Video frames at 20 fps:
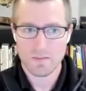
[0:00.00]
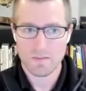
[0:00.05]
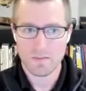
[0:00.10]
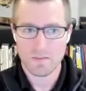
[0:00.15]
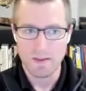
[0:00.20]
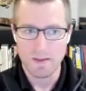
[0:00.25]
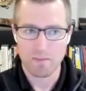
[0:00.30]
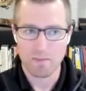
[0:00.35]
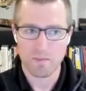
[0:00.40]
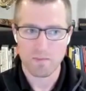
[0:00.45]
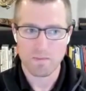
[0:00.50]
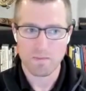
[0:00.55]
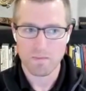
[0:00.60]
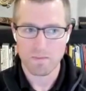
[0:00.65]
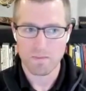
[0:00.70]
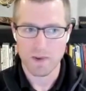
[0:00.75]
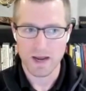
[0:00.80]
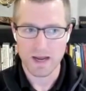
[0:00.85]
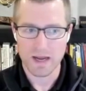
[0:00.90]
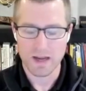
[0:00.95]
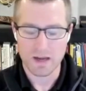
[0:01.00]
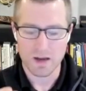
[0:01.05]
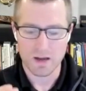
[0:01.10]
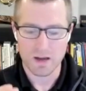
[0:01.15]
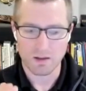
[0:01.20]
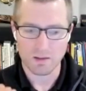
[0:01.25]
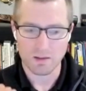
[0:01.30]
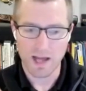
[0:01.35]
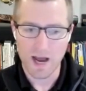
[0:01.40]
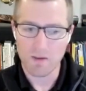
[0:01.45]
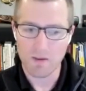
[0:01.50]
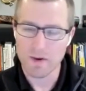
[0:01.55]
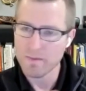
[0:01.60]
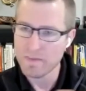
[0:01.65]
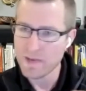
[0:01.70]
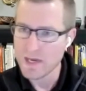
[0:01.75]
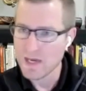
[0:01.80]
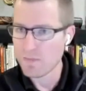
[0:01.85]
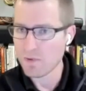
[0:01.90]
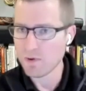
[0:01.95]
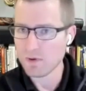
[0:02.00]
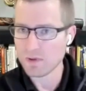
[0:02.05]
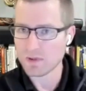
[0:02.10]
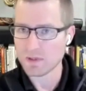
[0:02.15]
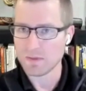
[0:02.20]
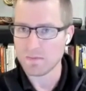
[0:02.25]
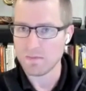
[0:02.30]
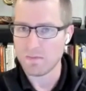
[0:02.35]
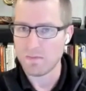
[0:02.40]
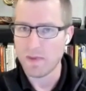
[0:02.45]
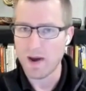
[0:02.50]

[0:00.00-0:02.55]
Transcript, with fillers: by by allowing people to